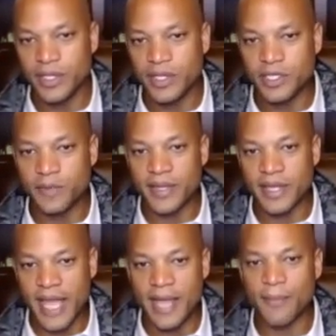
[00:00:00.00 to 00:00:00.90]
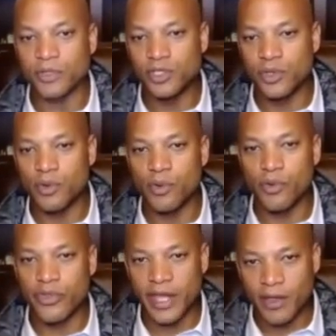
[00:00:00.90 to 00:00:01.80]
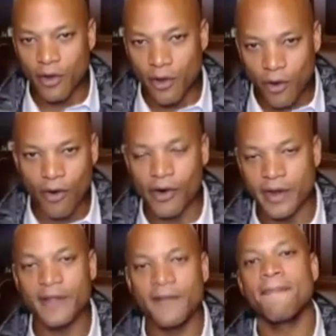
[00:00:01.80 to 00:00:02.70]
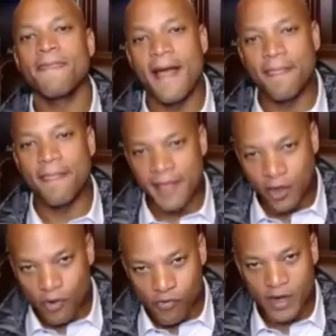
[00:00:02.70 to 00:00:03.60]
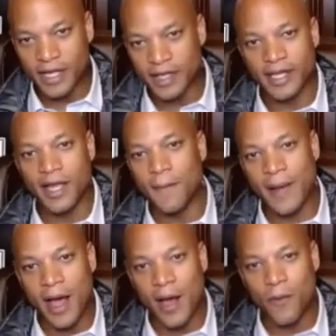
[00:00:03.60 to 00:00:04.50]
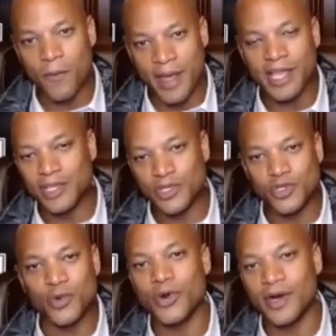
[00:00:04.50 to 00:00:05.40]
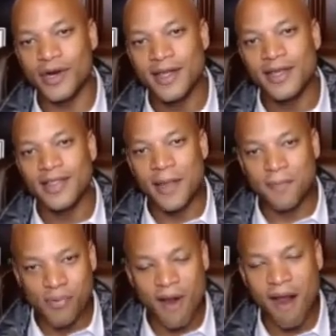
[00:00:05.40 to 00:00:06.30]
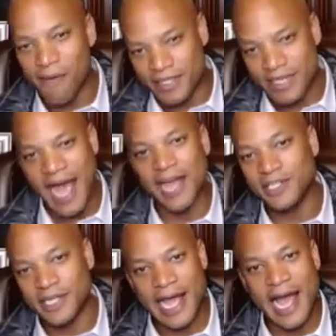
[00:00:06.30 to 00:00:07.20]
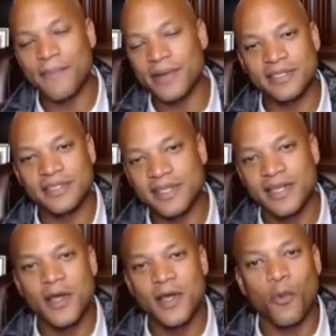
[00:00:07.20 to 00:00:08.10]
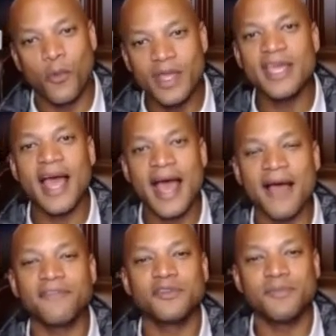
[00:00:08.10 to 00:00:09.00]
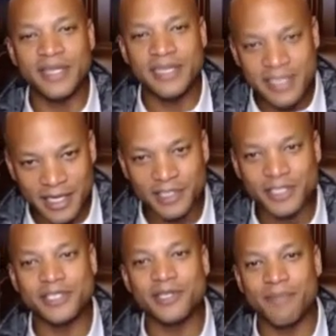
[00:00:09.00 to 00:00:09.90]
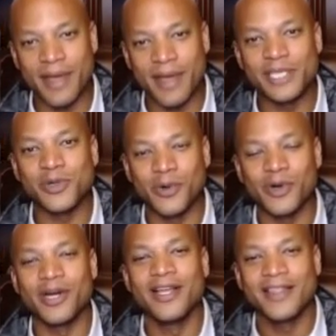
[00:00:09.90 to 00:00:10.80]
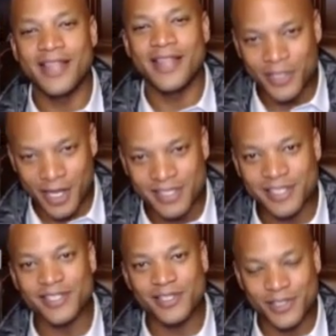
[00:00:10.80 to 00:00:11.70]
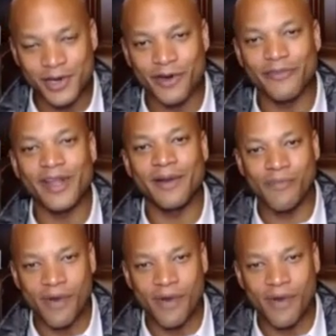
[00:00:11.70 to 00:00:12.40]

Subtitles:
to be able to think hard and think critically about making sure that progress actually happens, we have to be diligent to make sure that justice is served and